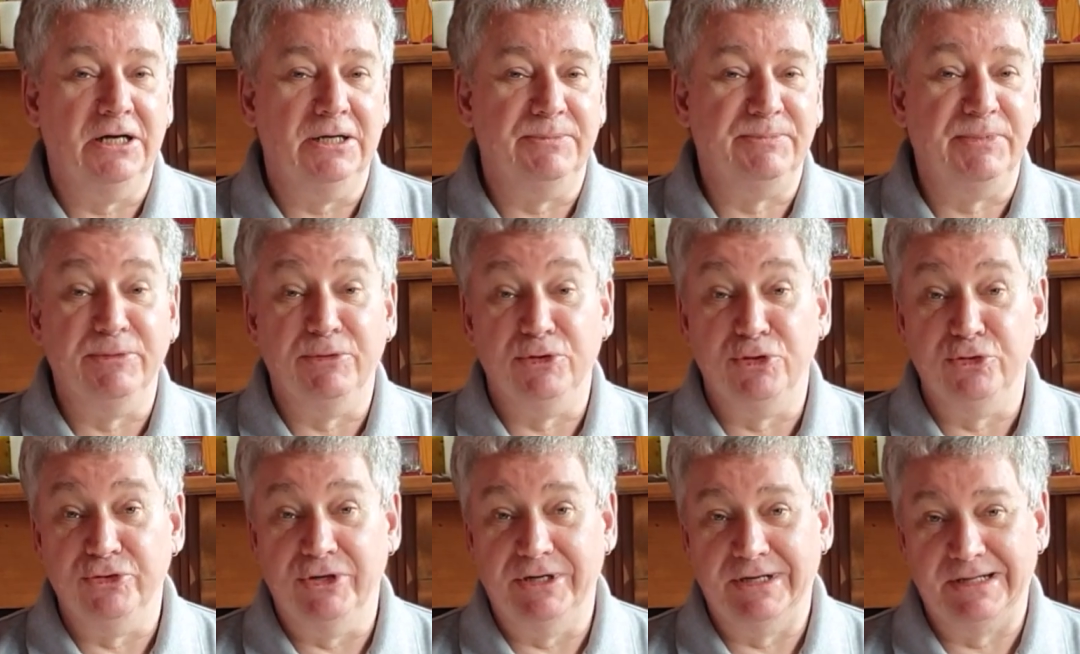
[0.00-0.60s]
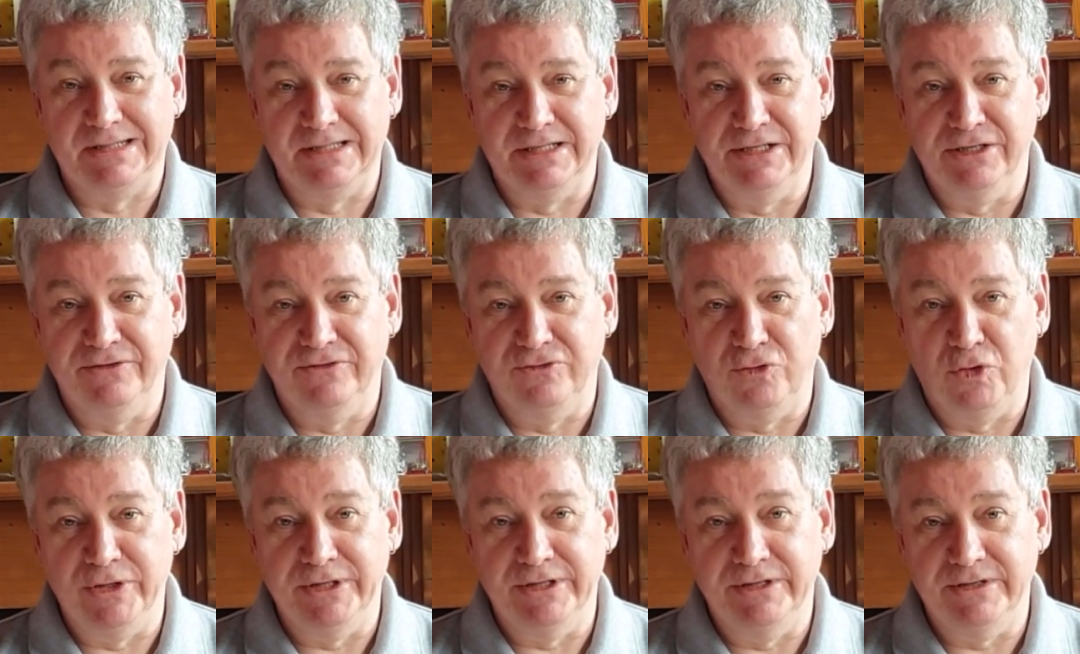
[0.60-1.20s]
people who are
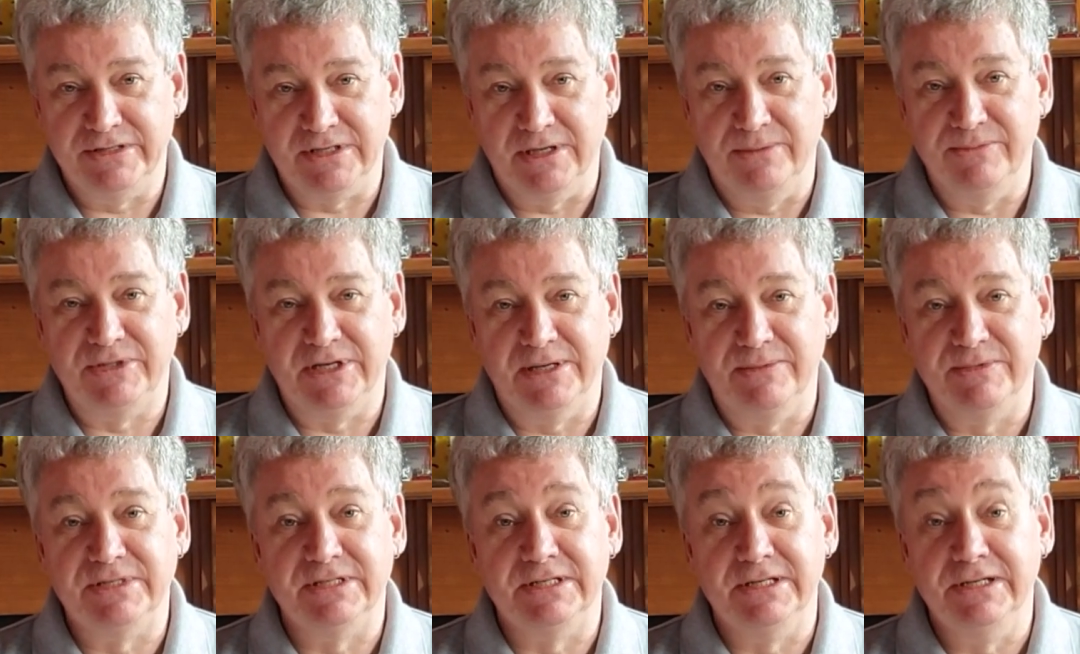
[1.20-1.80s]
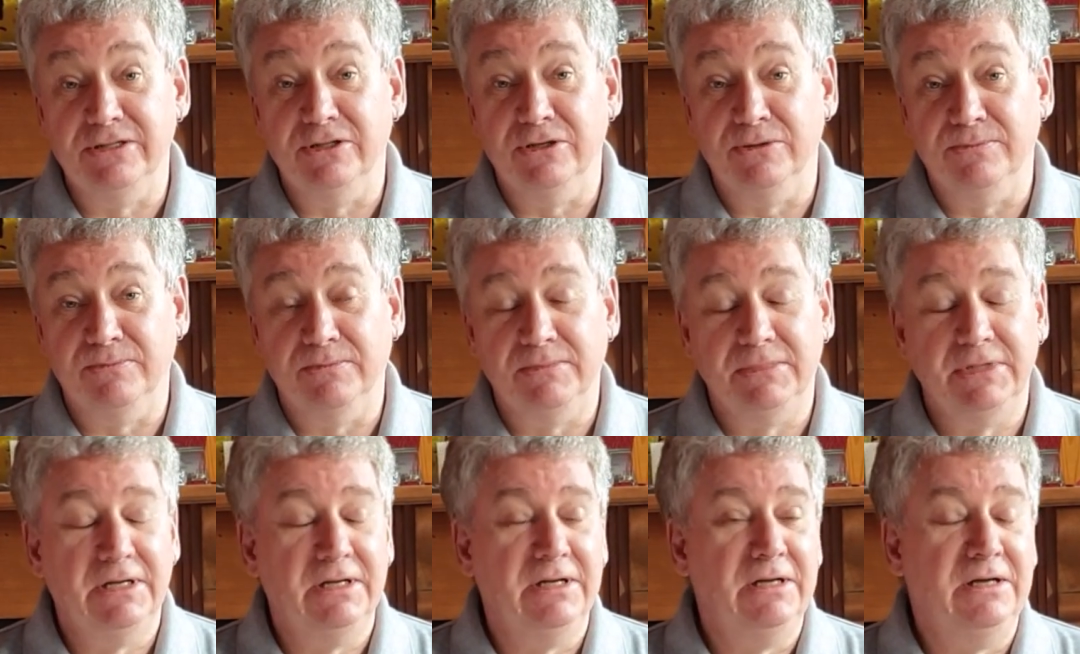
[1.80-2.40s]
clairvoyant sometimes see
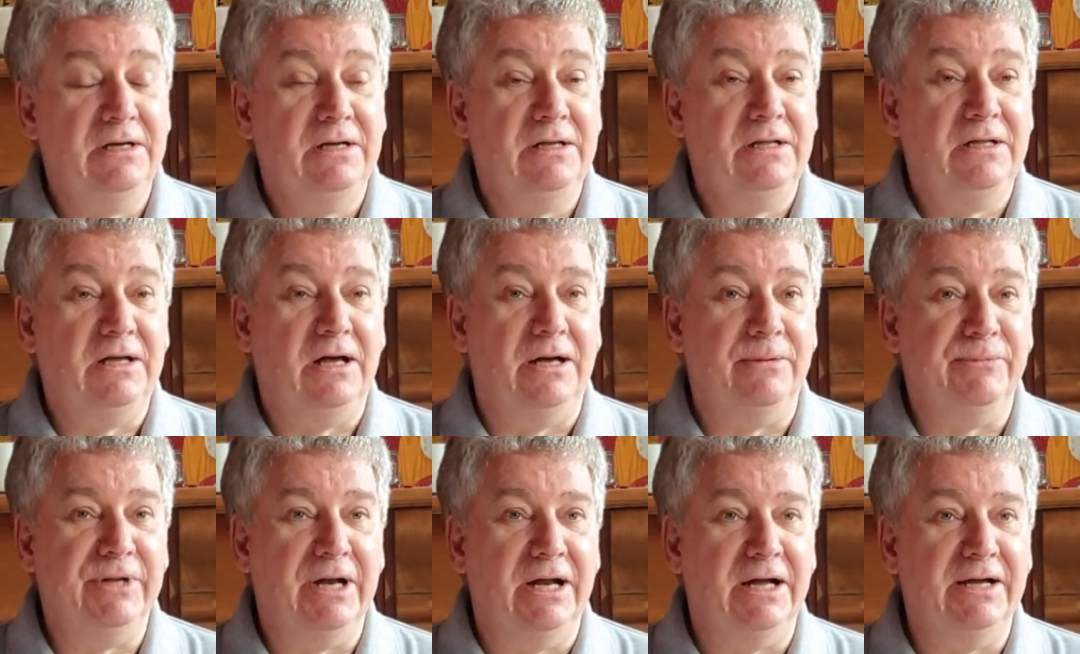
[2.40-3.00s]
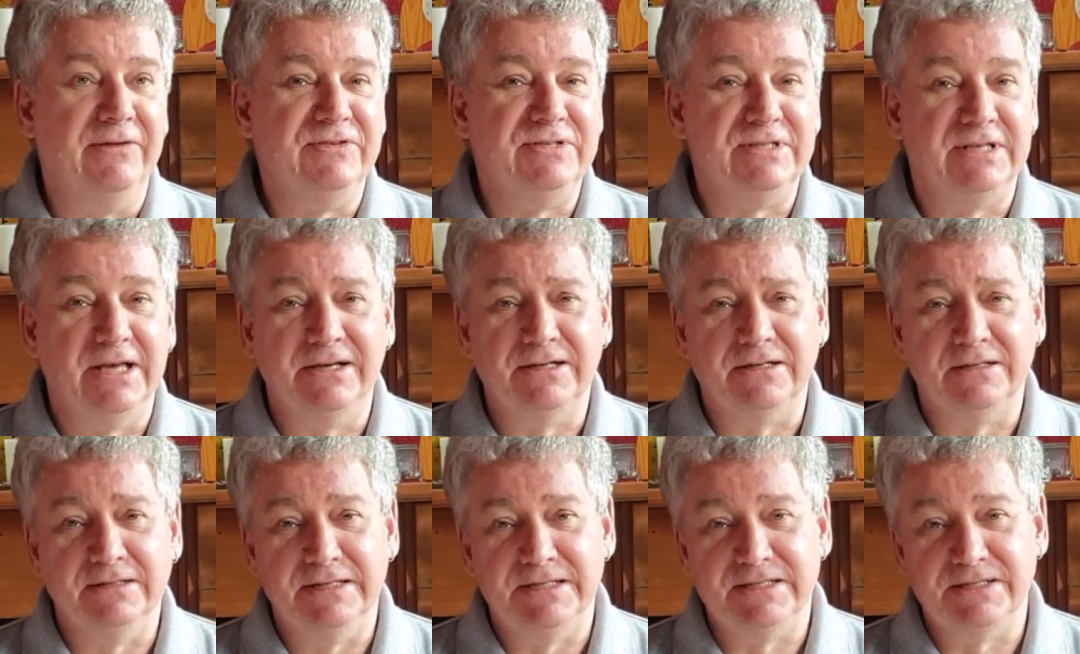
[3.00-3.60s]
them. I mean, I've
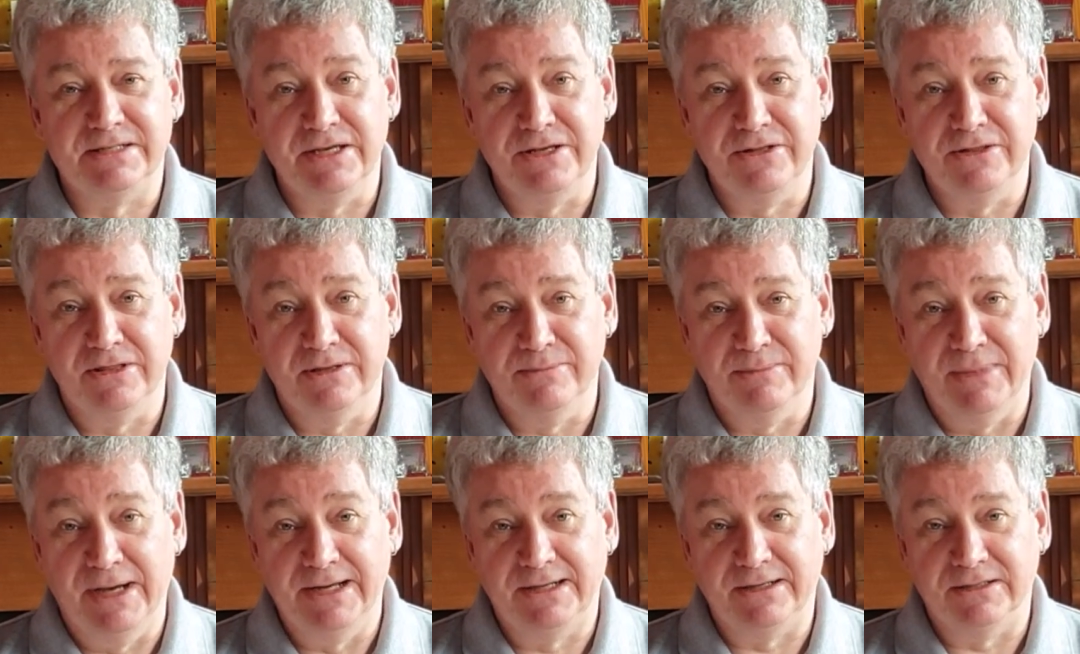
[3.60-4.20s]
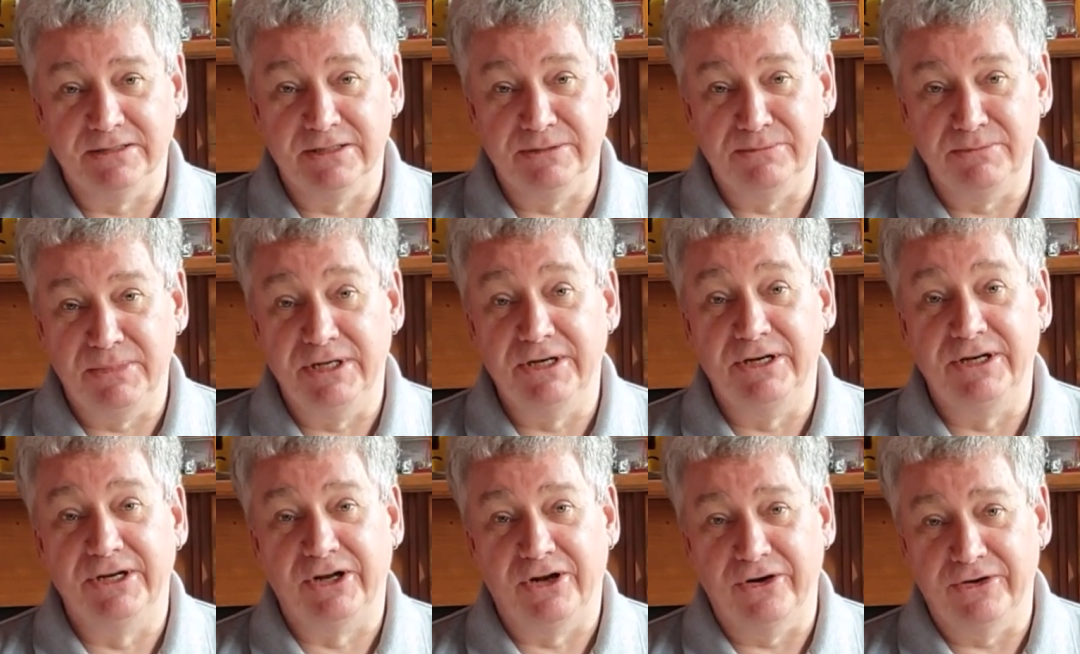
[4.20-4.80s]
certainly seen the Michael and
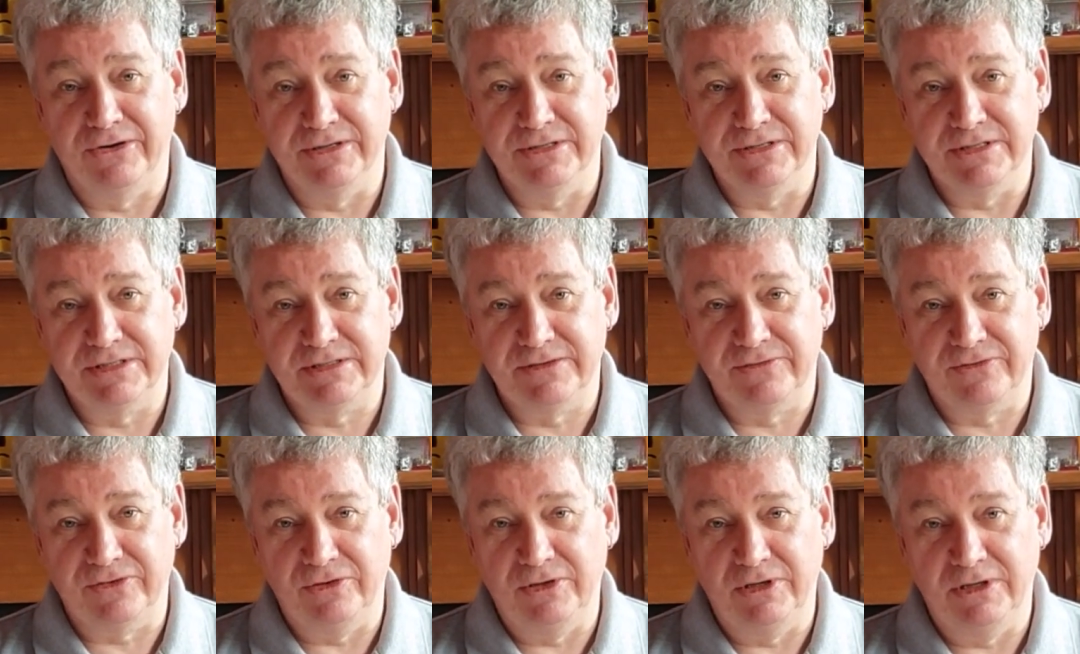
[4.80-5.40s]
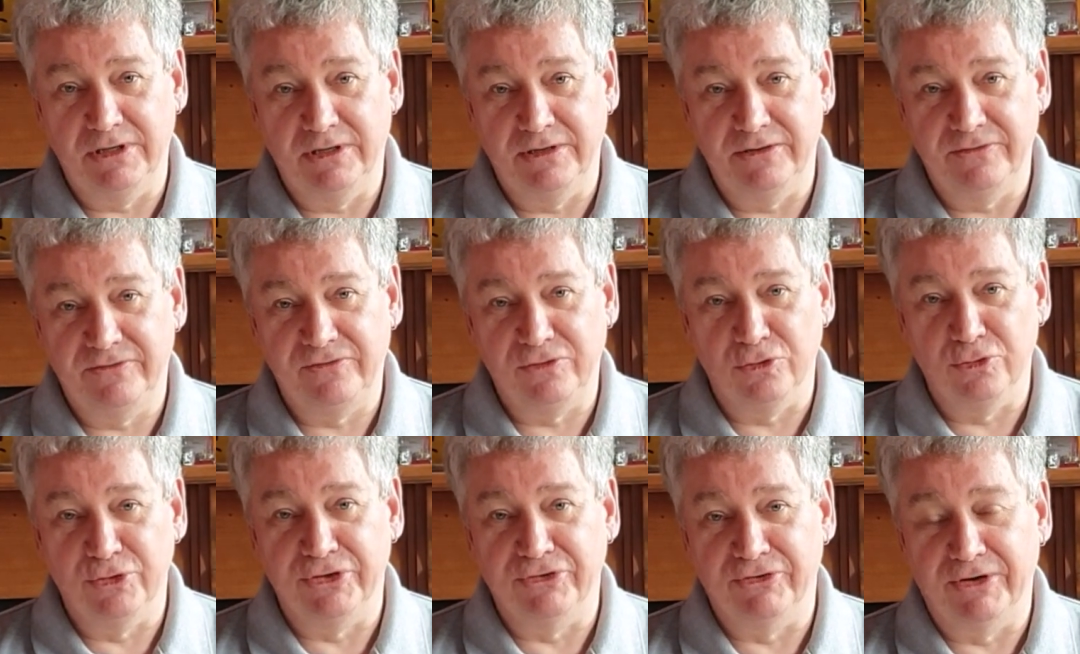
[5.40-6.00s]
Mary currents
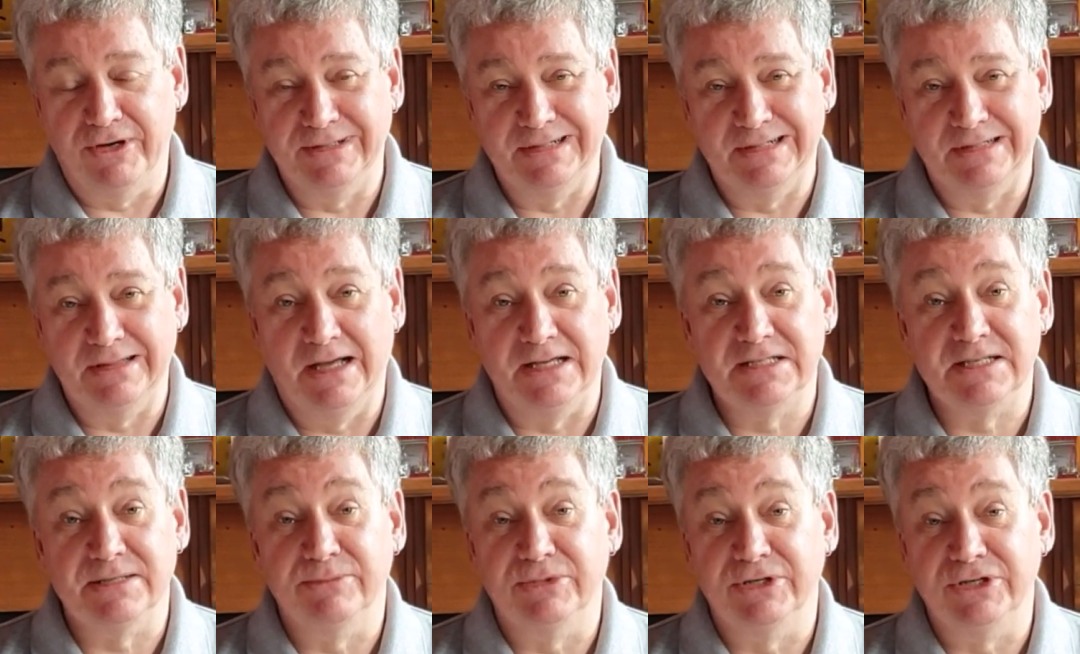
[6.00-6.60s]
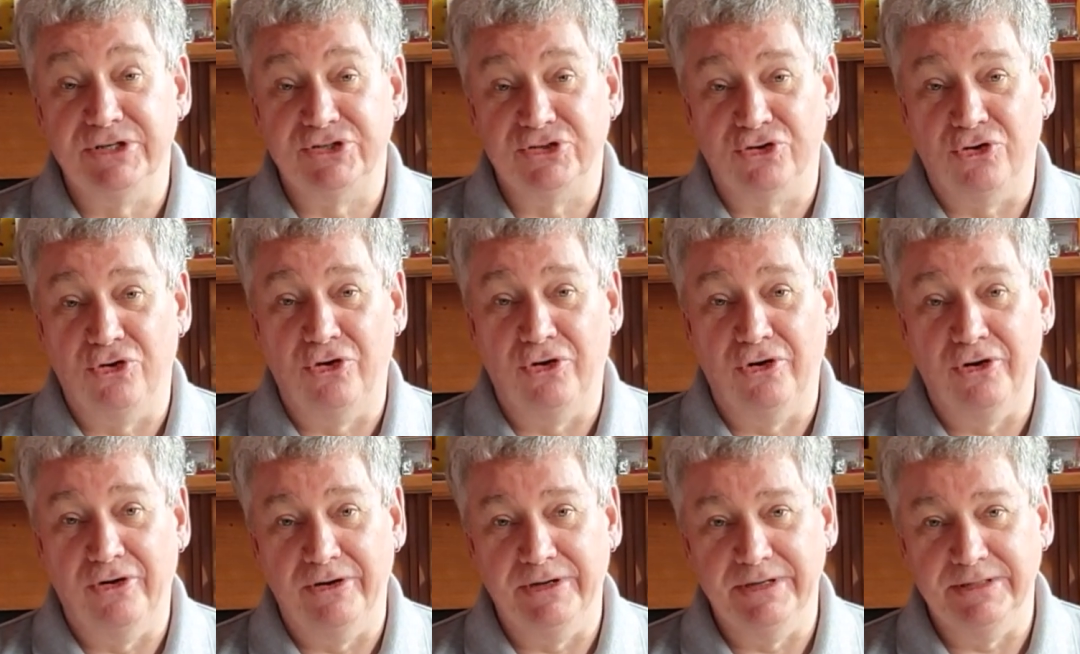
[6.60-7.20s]
flowing around Glastonbury
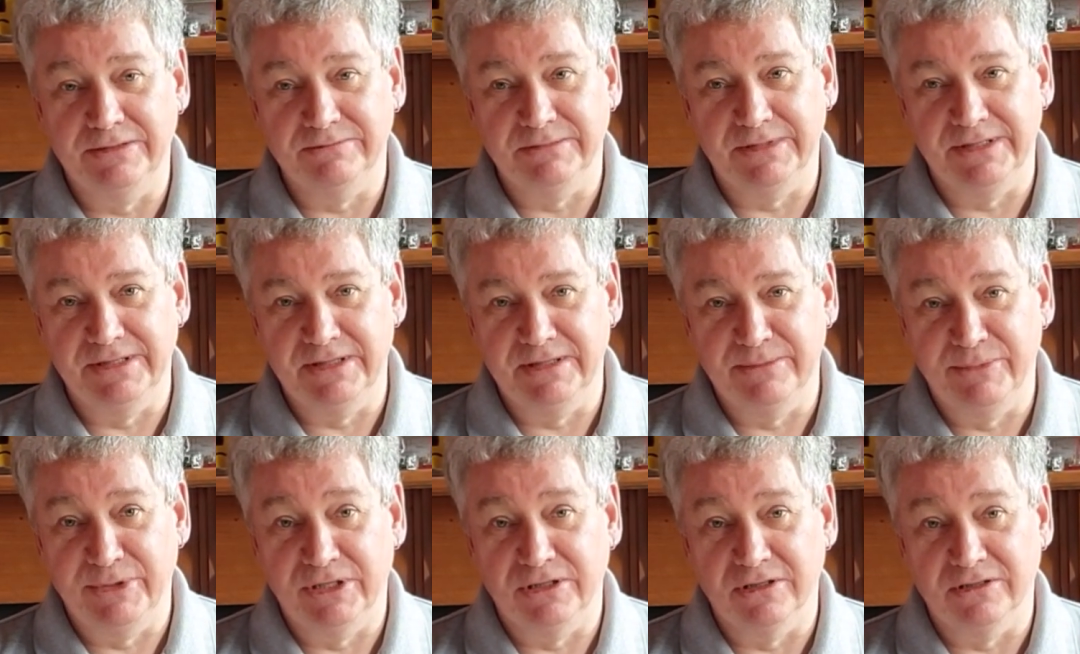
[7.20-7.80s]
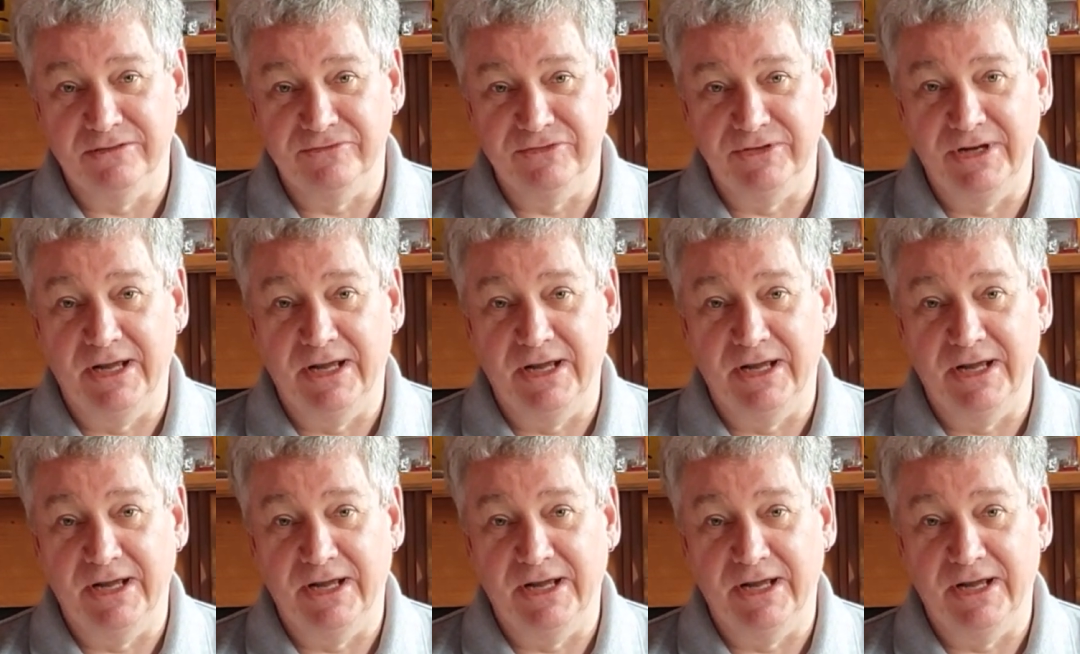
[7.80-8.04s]
Tor in the middle of